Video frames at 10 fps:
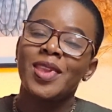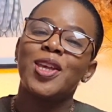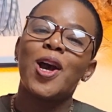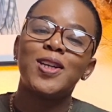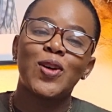
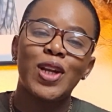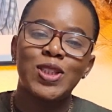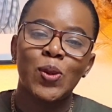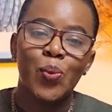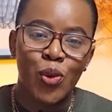You also need
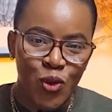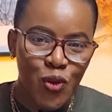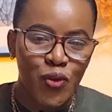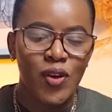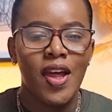to
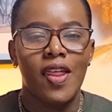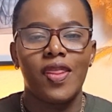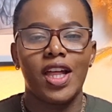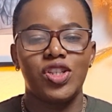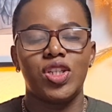prove
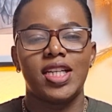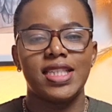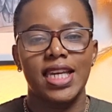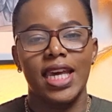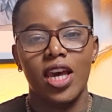that you can
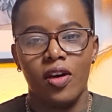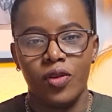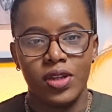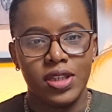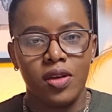take care of
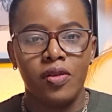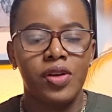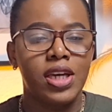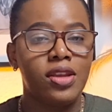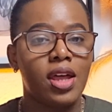yourself,
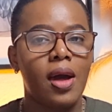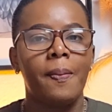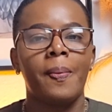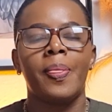either